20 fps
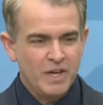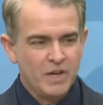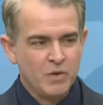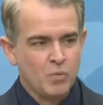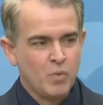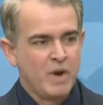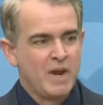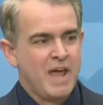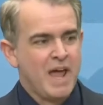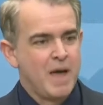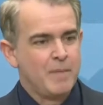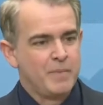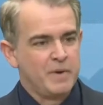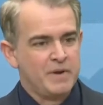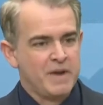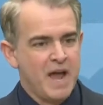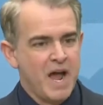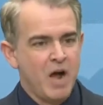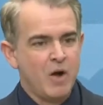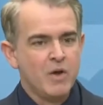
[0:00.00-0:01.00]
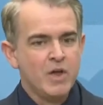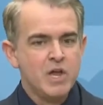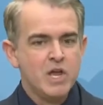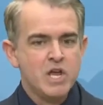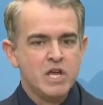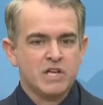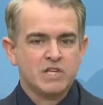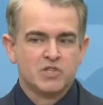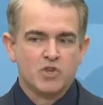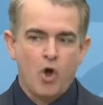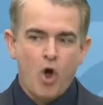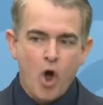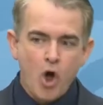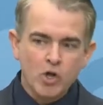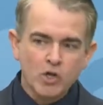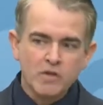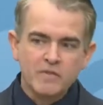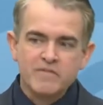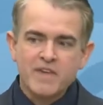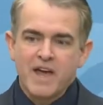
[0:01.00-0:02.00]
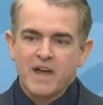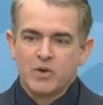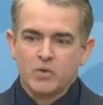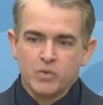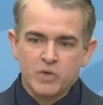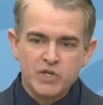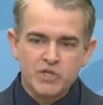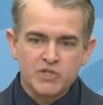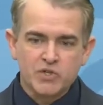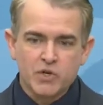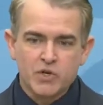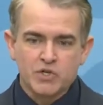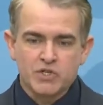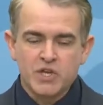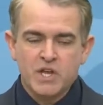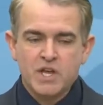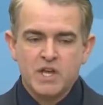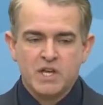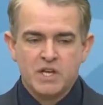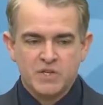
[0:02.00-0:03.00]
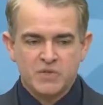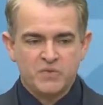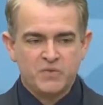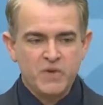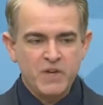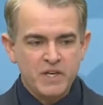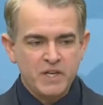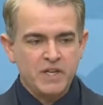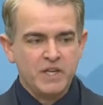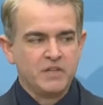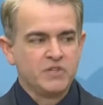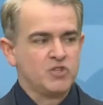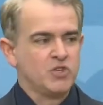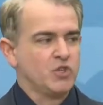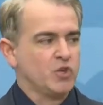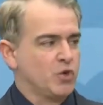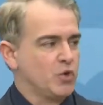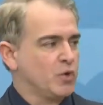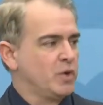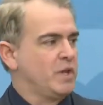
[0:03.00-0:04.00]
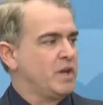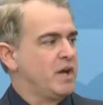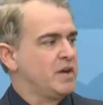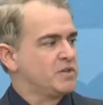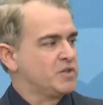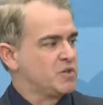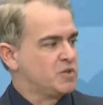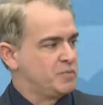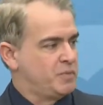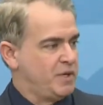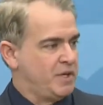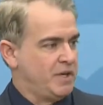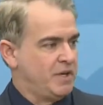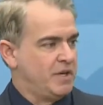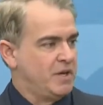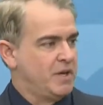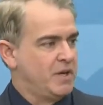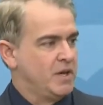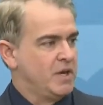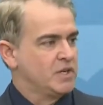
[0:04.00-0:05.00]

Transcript: And what happened now is all of that research is feeding into the gorilla SSP